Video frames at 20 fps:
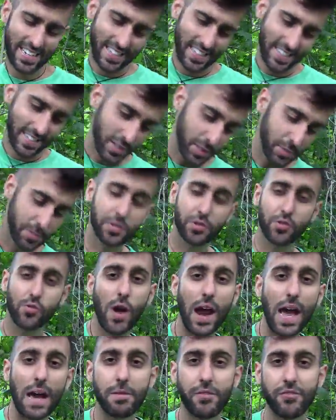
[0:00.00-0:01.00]

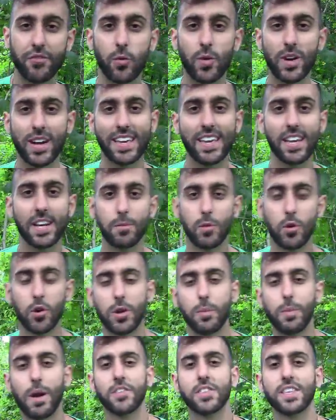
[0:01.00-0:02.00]
subscribe if you want to hear more
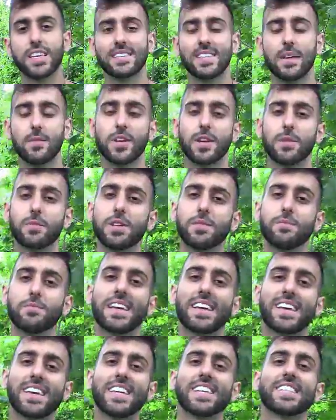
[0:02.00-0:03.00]
about this. I'm going to be
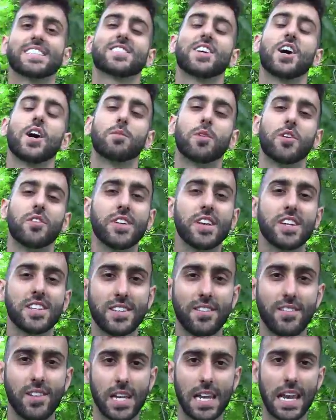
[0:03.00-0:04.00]
making a ton more videos
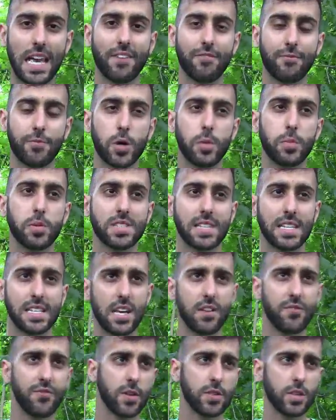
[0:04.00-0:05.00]
about life purpose, because
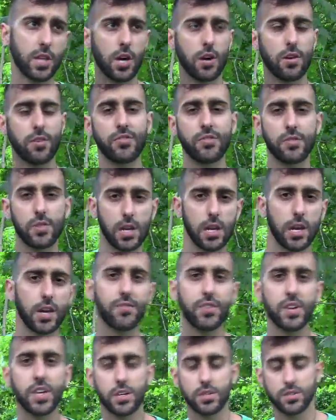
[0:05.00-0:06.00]
I found a lot of
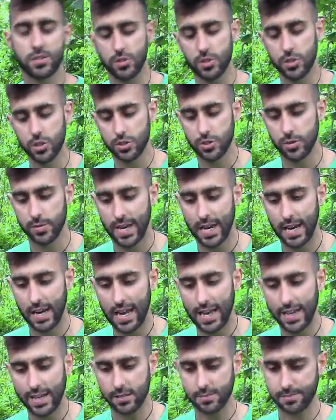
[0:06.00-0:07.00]
videos on YouTube that I
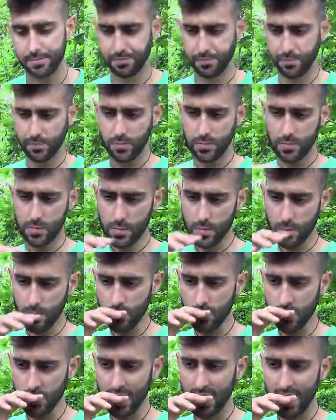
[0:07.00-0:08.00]
like.
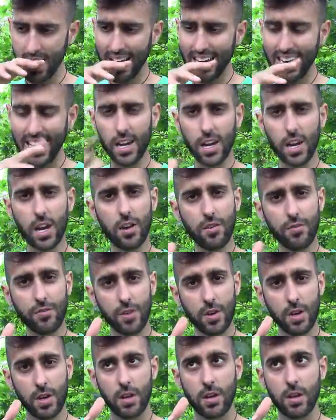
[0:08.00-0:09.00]
And I love,
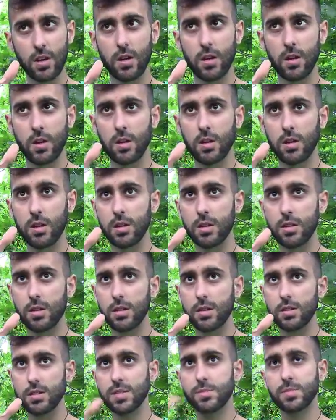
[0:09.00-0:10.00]

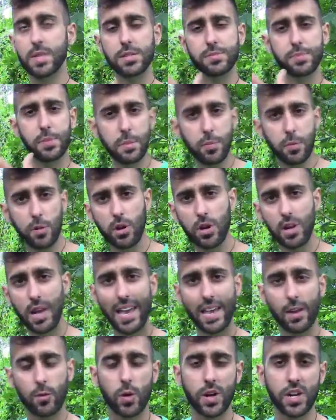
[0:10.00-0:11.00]
sometimes people
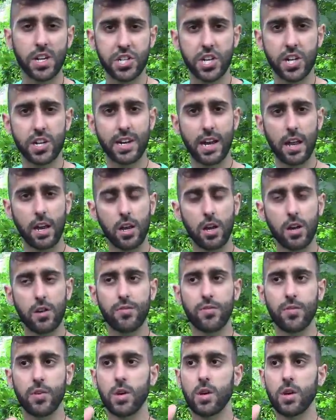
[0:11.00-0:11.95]
like what I share, and I love